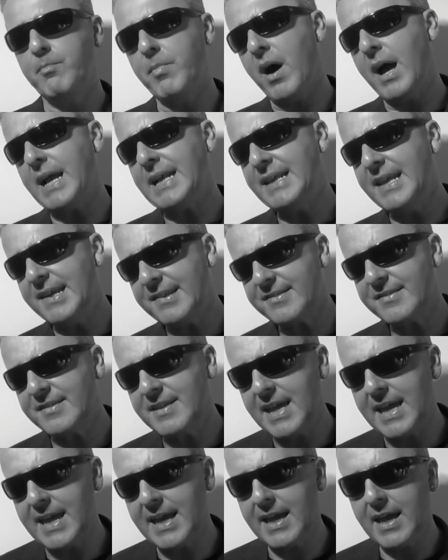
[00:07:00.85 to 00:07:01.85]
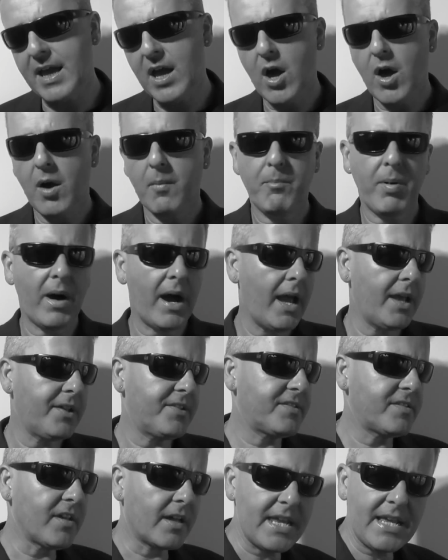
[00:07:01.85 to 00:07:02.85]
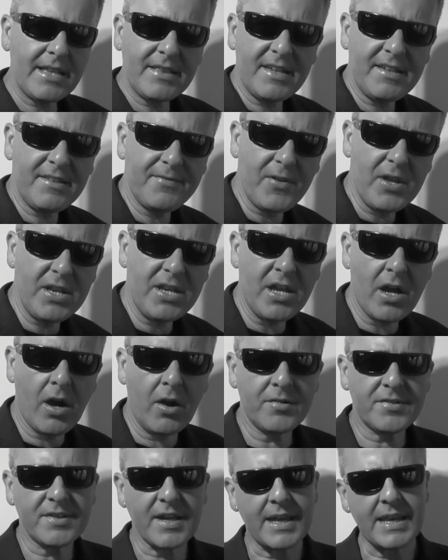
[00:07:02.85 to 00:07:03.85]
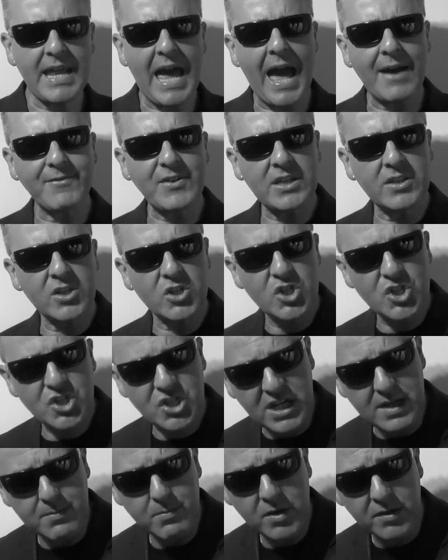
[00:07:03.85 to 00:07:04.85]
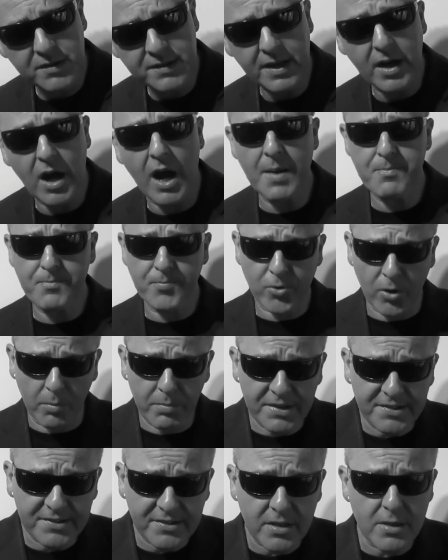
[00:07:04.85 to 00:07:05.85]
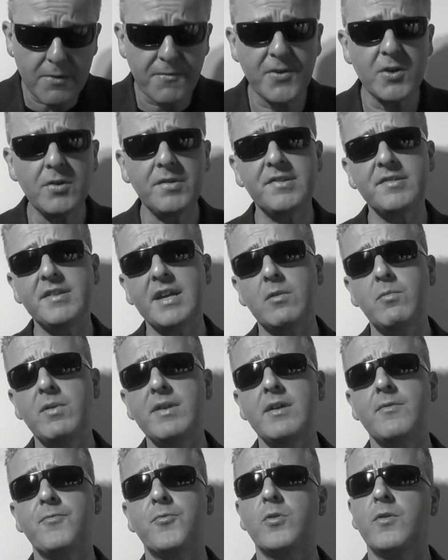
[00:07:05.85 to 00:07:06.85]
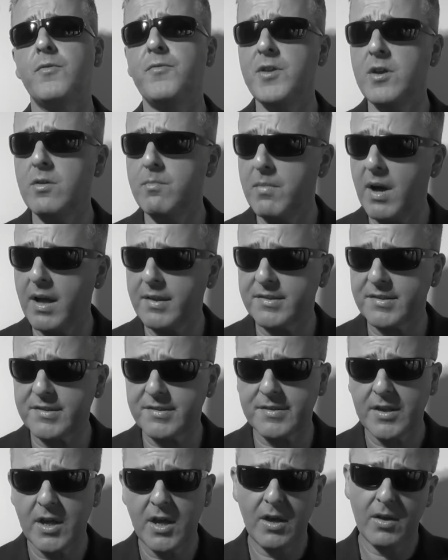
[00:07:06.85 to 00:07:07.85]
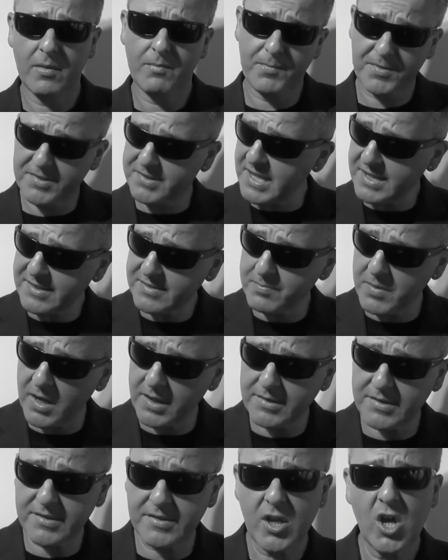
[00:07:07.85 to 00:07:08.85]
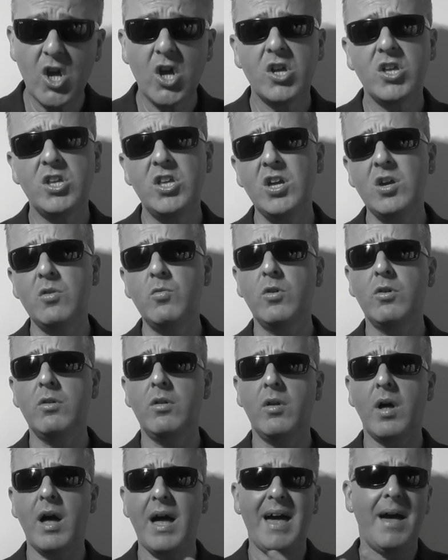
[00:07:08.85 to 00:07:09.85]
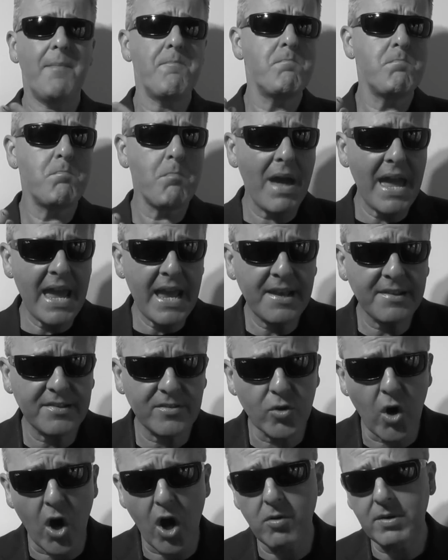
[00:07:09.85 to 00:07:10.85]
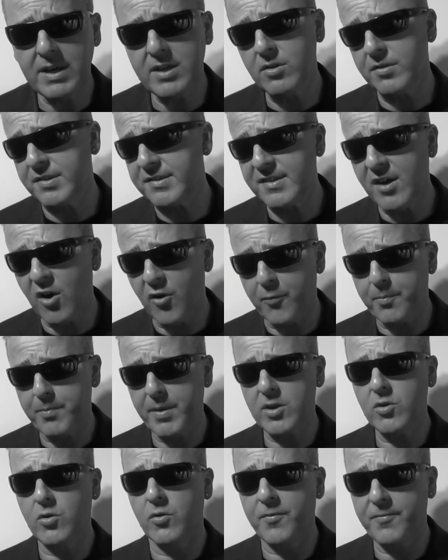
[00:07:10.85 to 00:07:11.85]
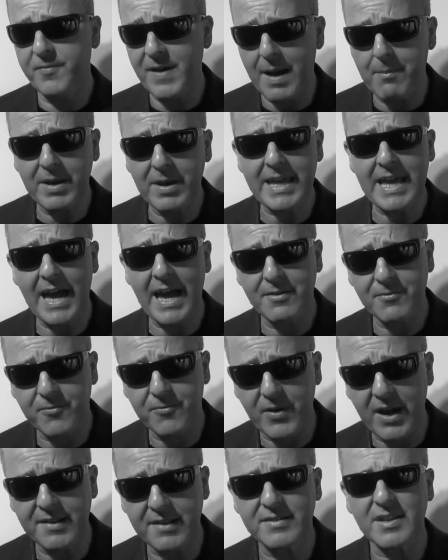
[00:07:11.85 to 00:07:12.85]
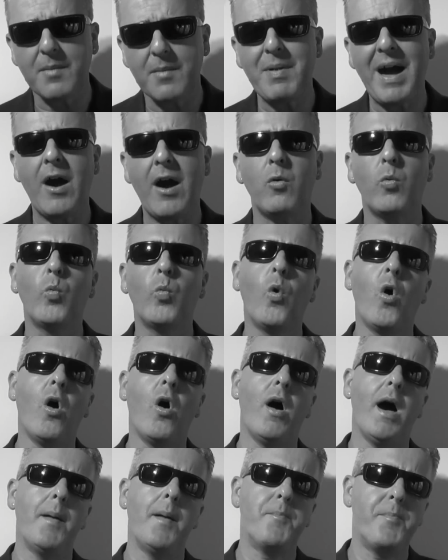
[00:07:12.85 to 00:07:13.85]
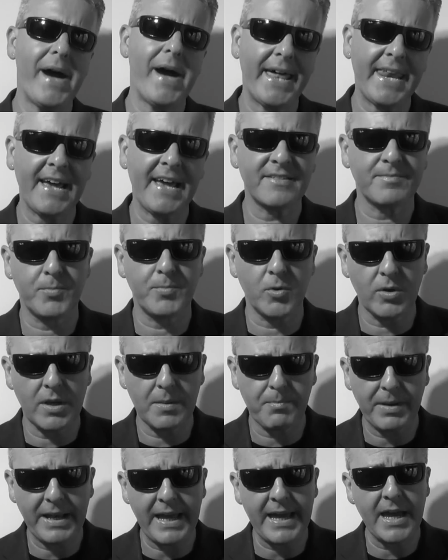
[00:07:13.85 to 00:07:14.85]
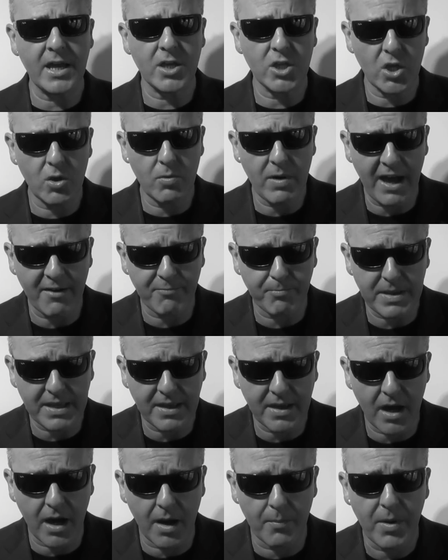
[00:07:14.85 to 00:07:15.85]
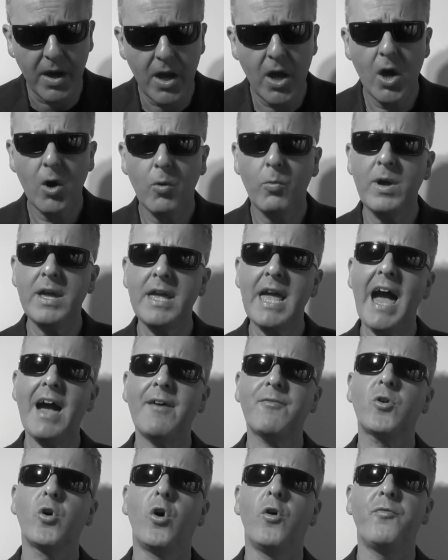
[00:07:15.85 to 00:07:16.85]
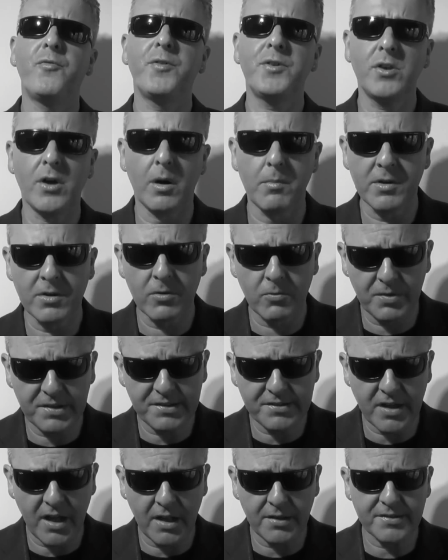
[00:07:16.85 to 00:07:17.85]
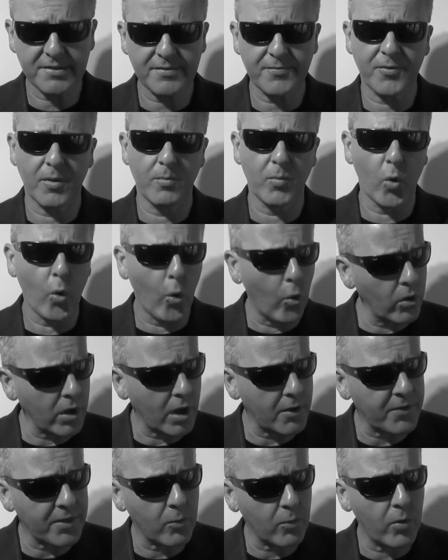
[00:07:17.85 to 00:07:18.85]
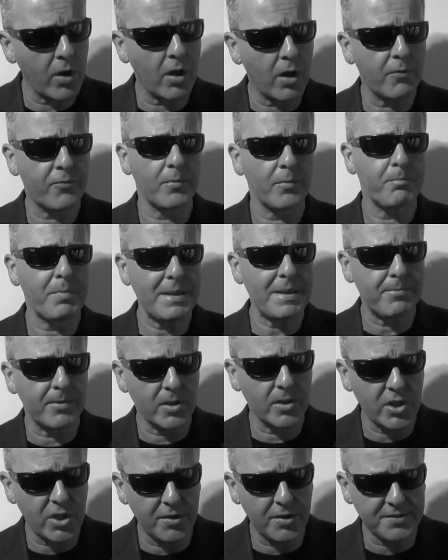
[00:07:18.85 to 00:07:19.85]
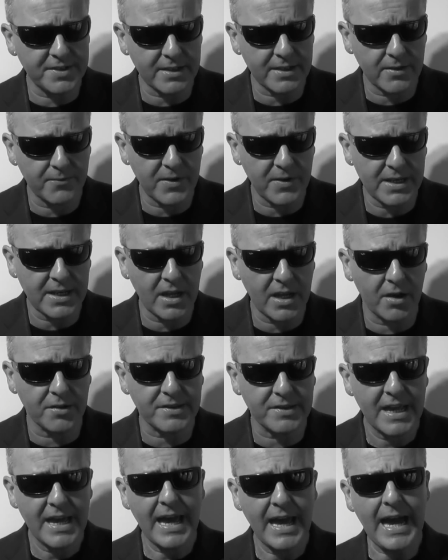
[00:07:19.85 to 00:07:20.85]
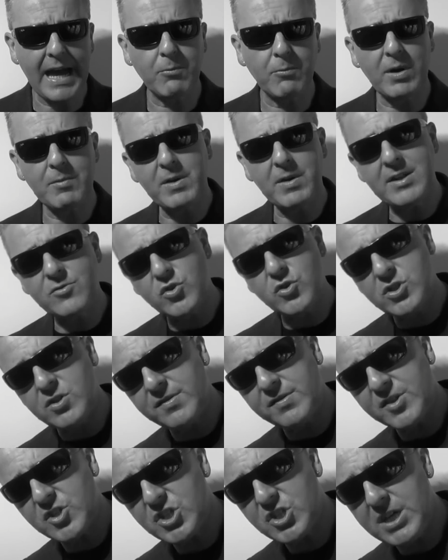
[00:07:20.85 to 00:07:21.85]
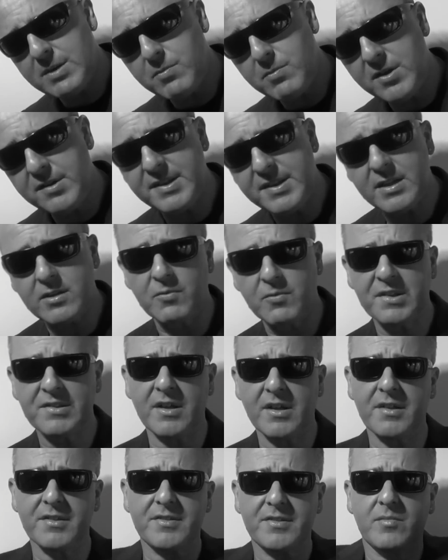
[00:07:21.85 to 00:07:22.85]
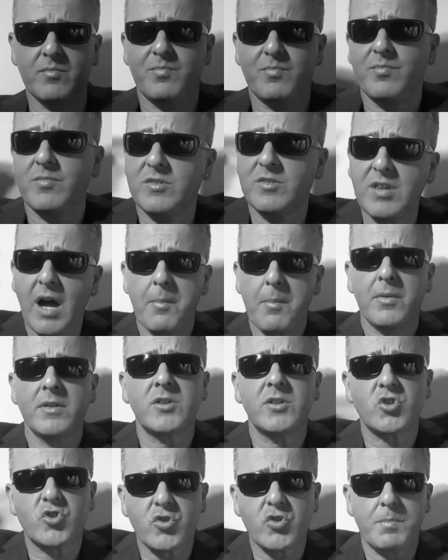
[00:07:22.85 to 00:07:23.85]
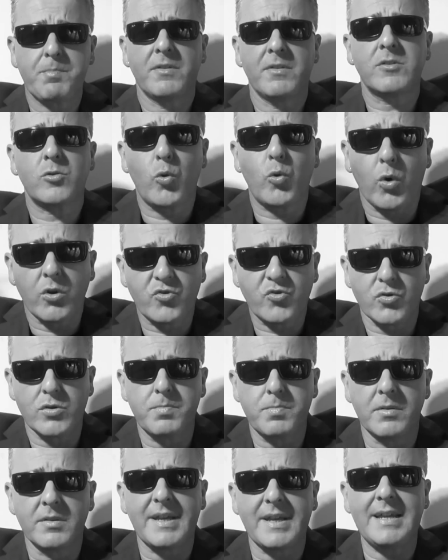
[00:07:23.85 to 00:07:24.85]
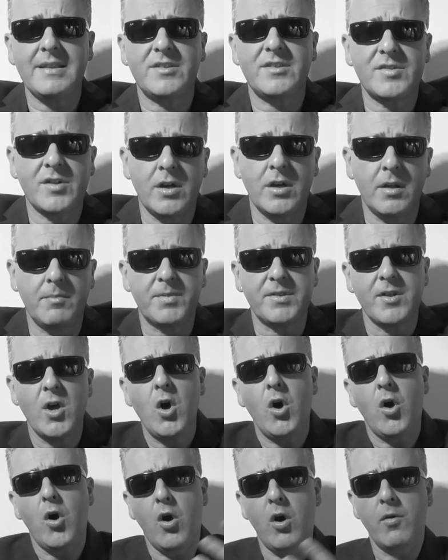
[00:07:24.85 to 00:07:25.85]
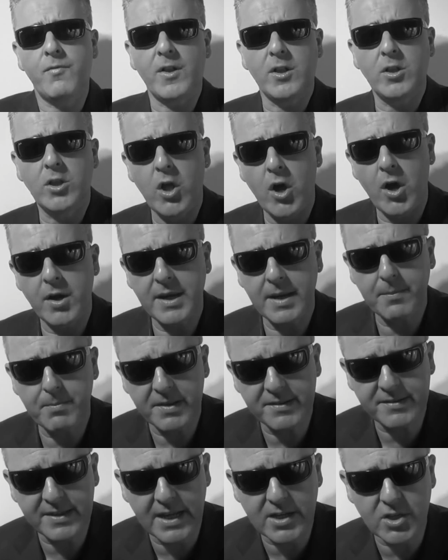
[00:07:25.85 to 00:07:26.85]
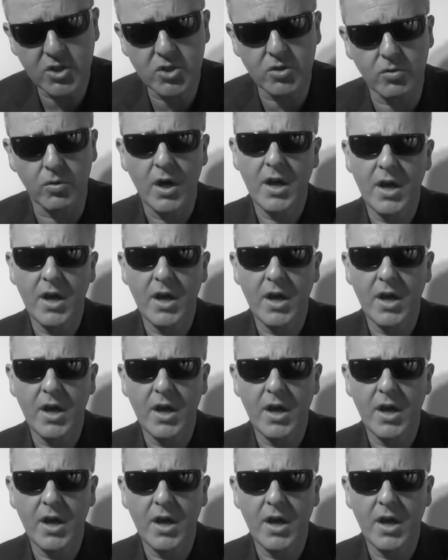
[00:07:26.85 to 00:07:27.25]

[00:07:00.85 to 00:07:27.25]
by listening, by studying these videos and having the sheet music, I promise you, if you stick with it for a few months, 6 months, you will amaze not only yourself but your family and friends about what a badass boogie player you have become. We have got phenomenal results from all over the world from people using the videos, and when we introduced the sheet music, the results doubled, tripled, quadrupled in terms of learning potential.